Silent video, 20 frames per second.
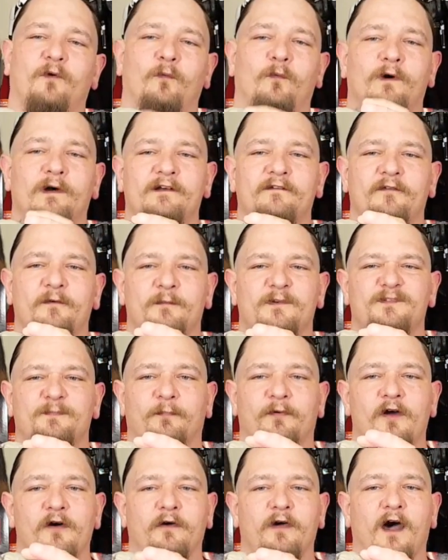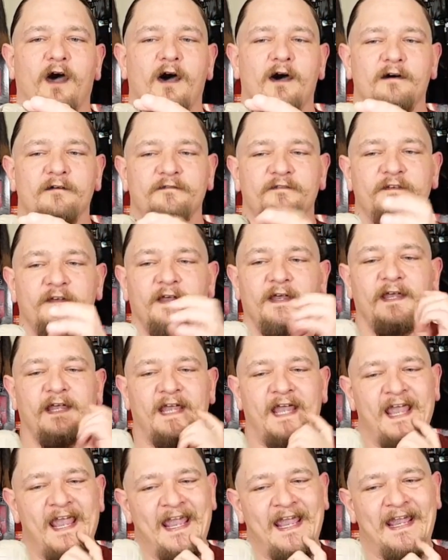well, one of them was broke off,
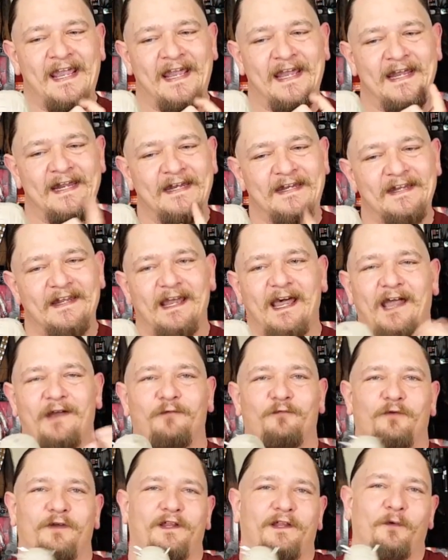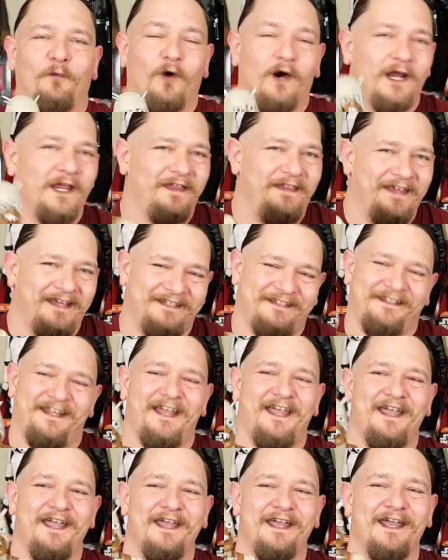and I really wanted this
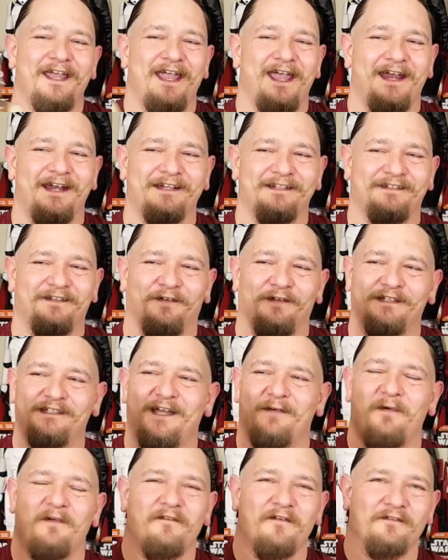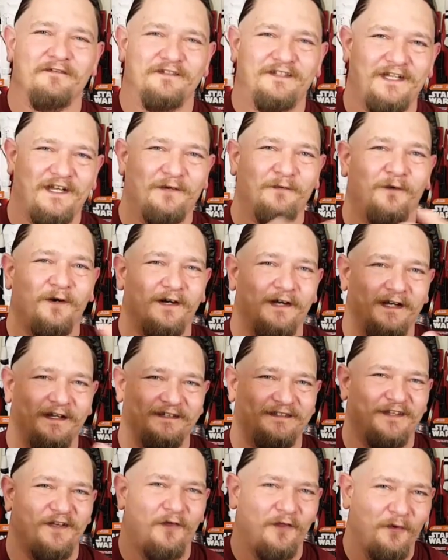thing, and it's the only time I've ever seen one.
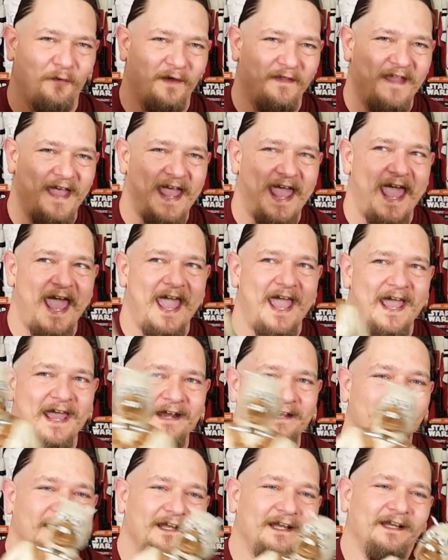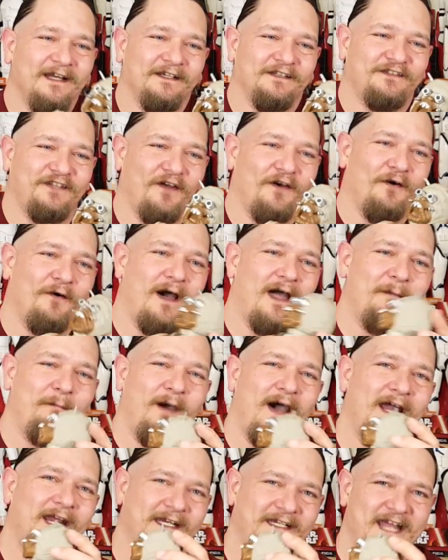It's the only one they had, so I
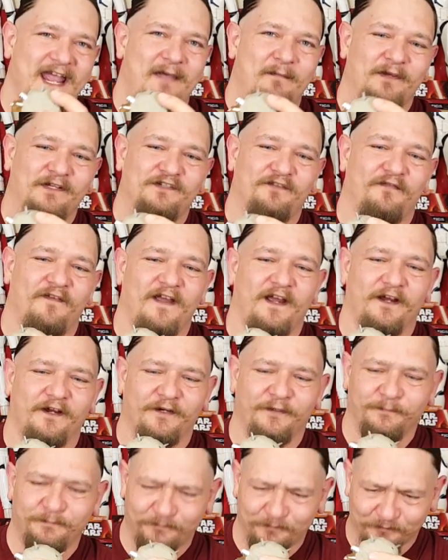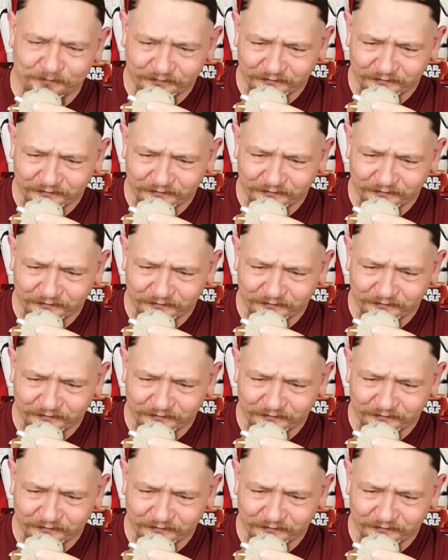bought a damaged figure,